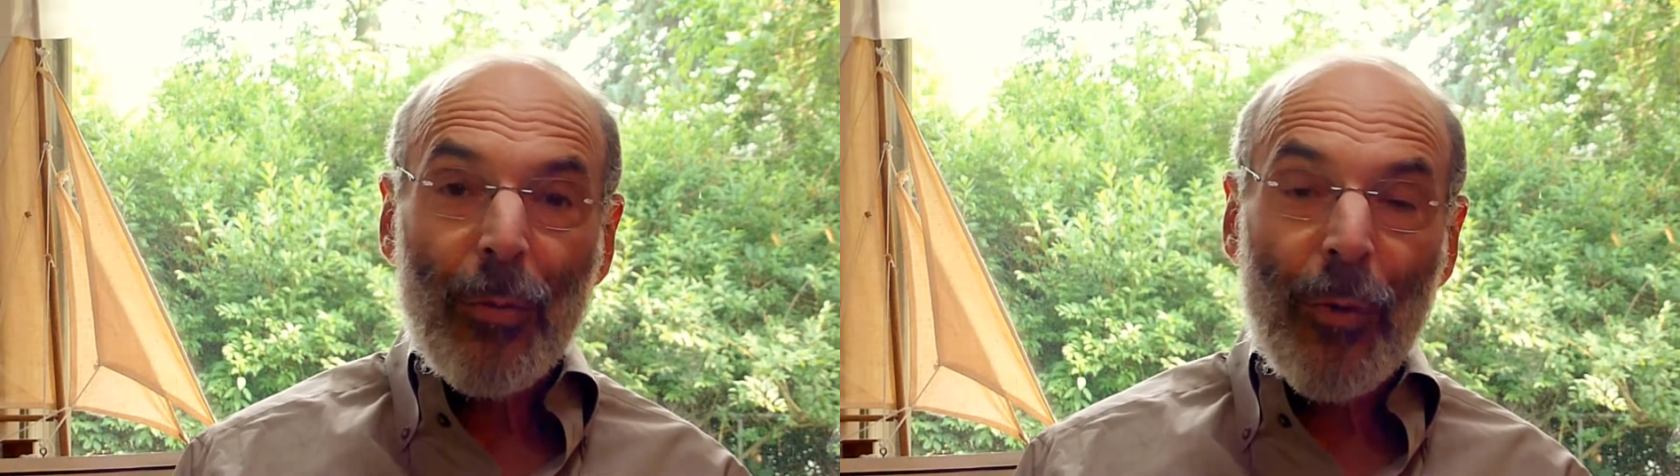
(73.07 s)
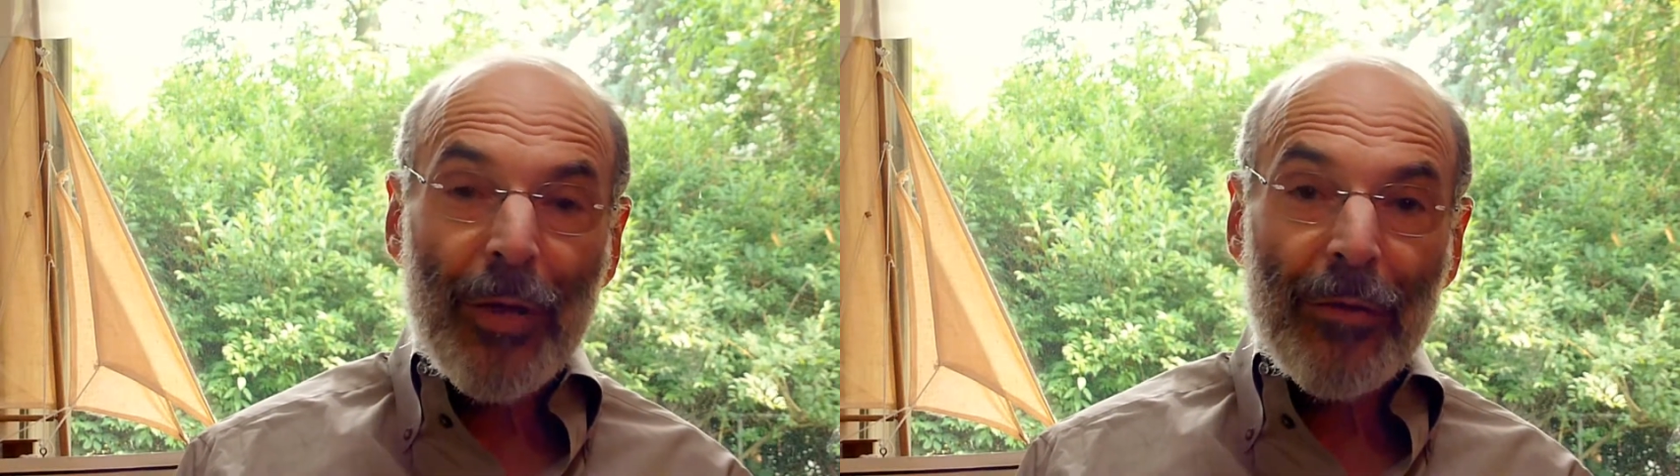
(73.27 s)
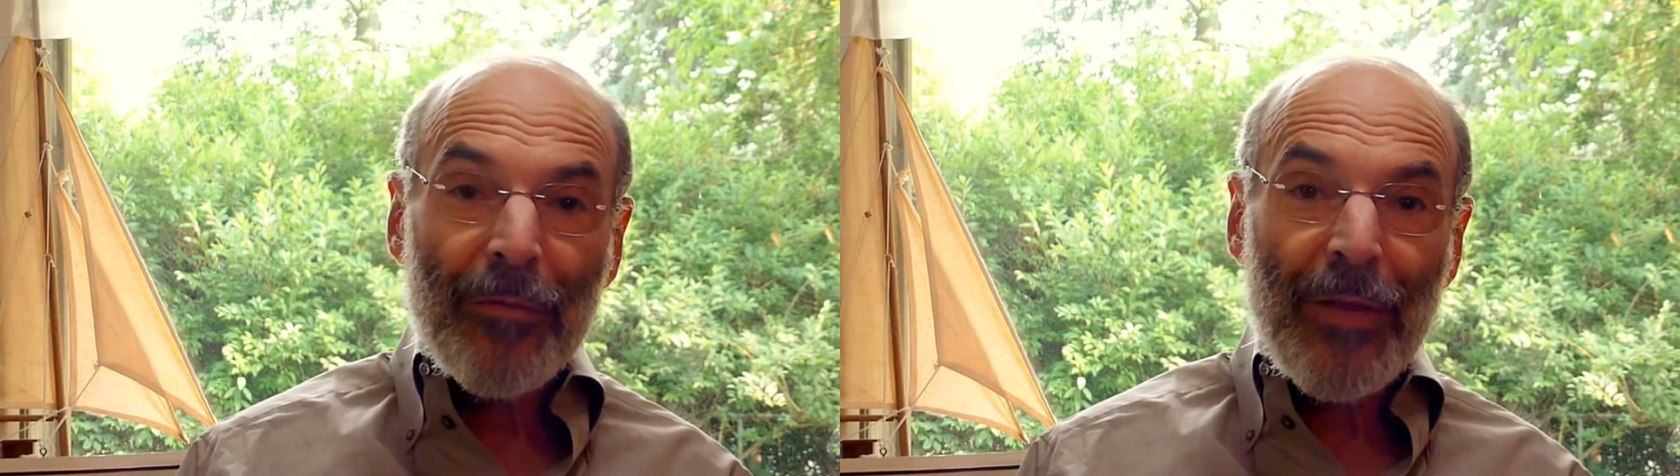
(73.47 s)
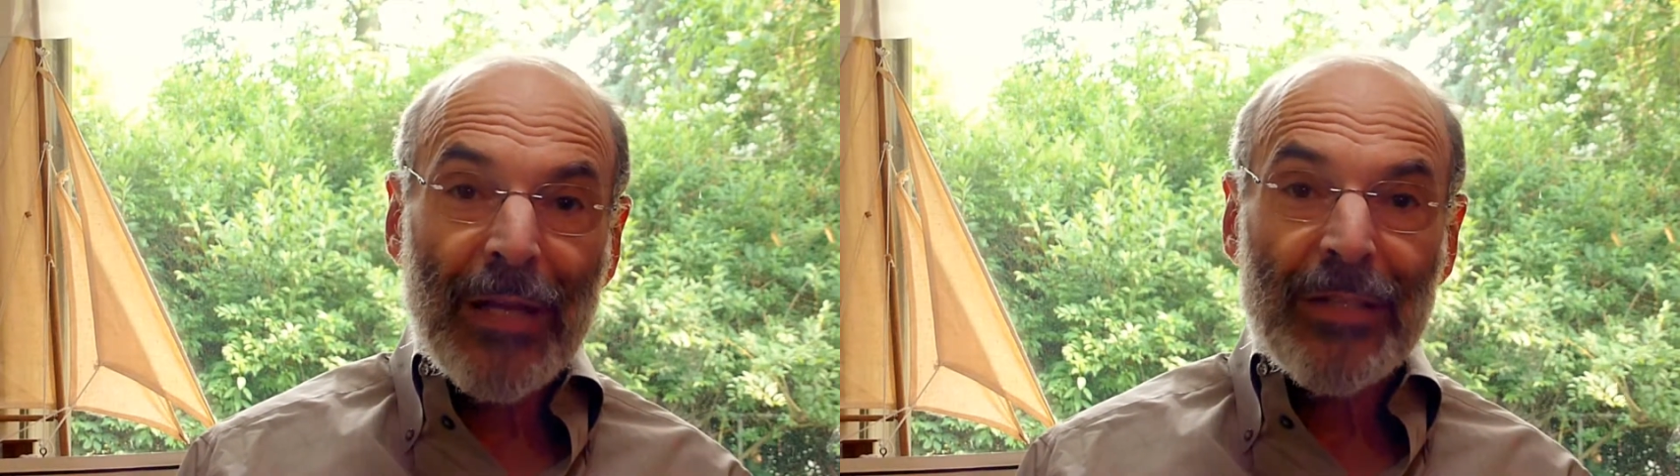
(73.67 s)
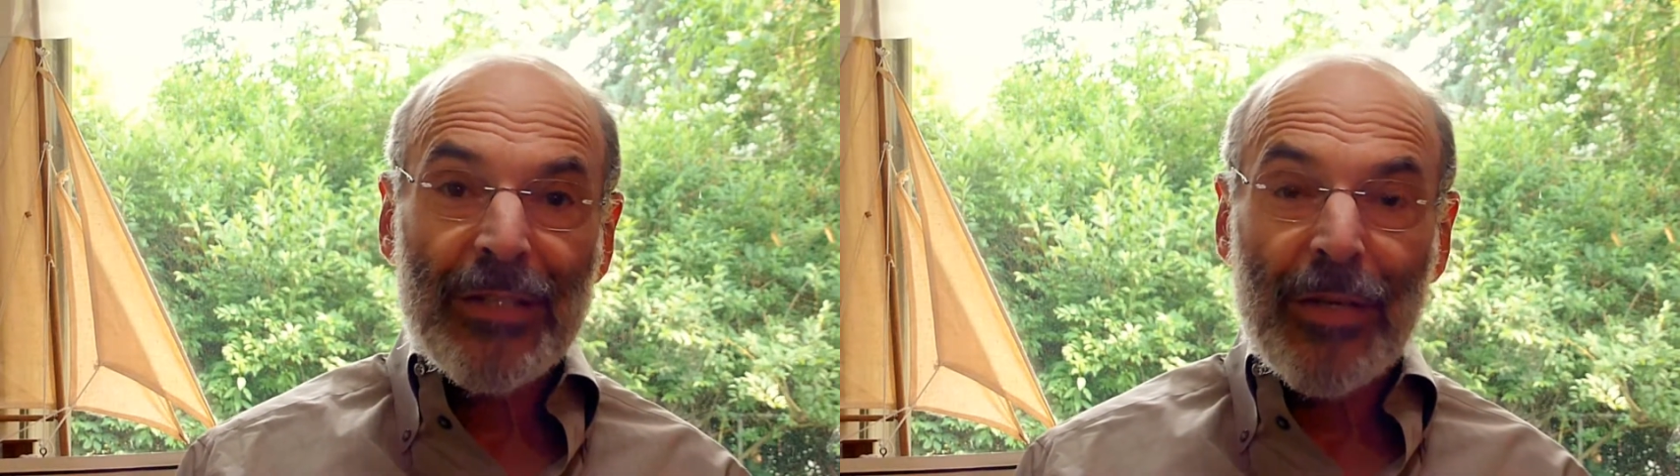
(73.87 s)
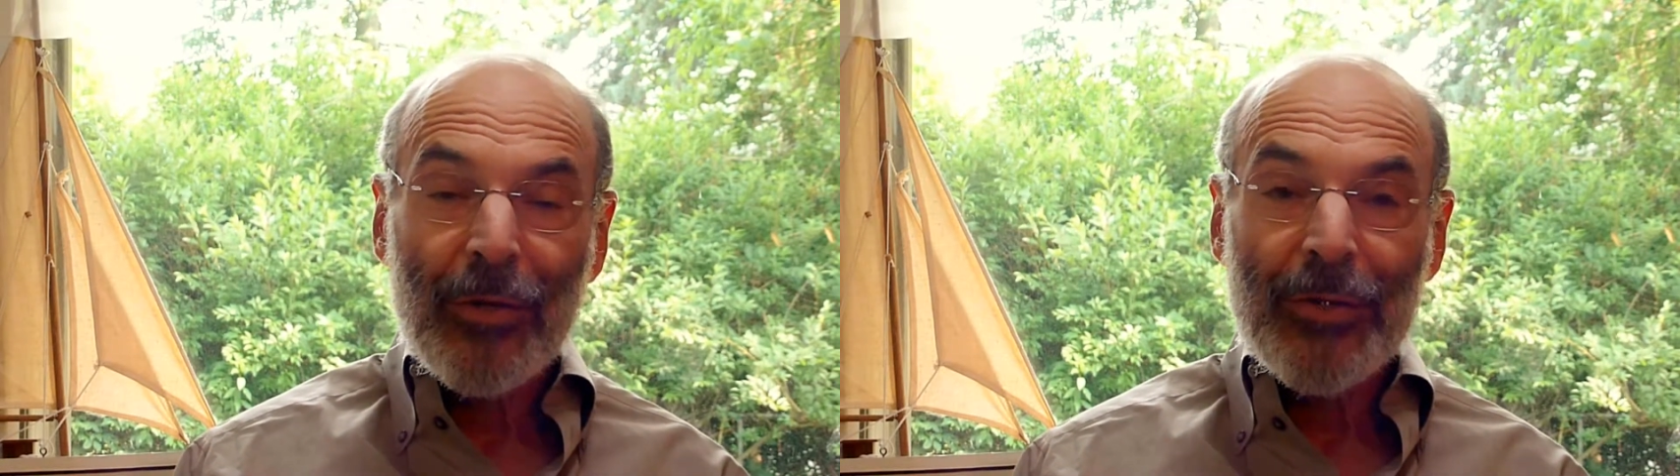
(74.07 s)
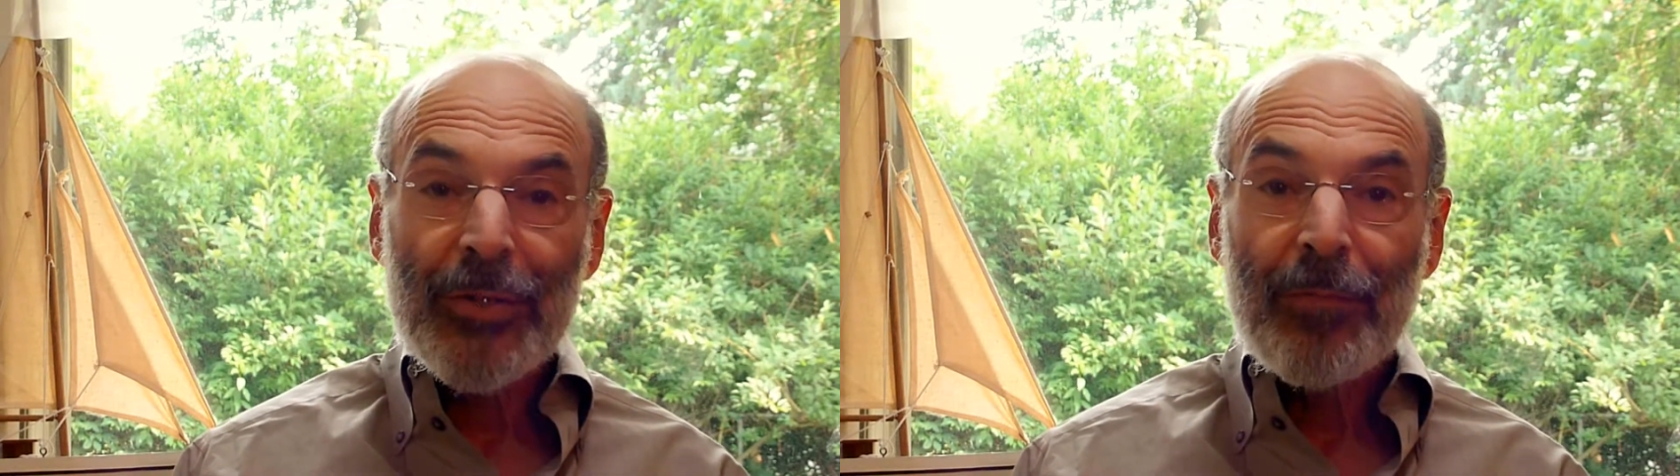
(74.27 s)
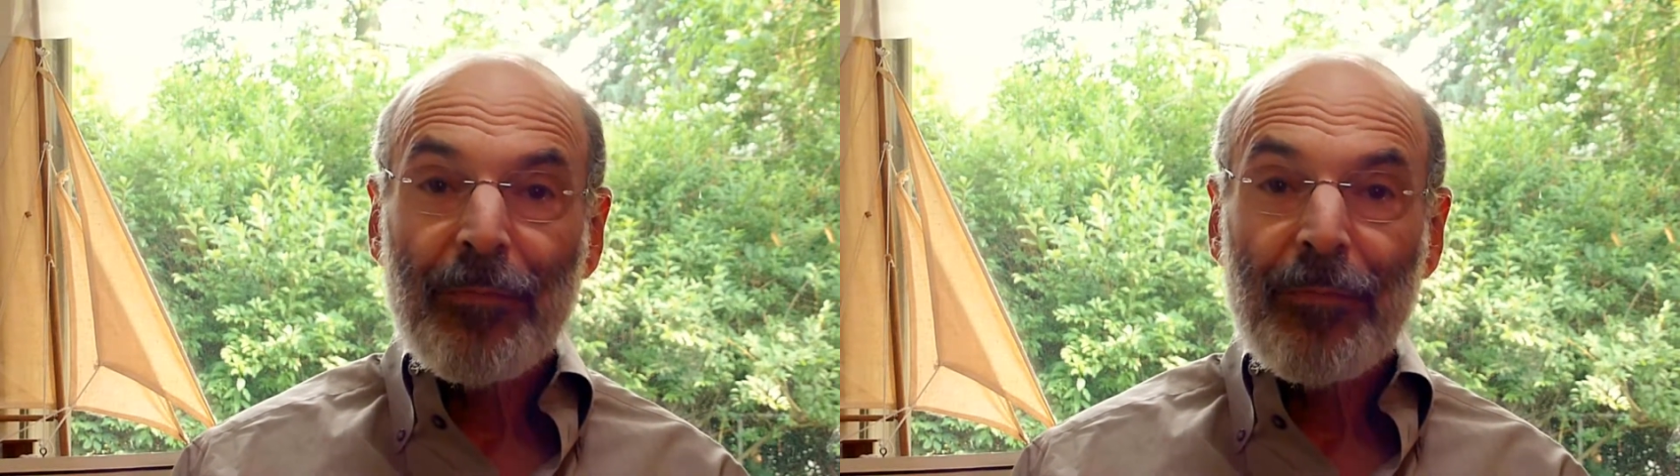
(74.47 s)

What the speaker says: whether fat cells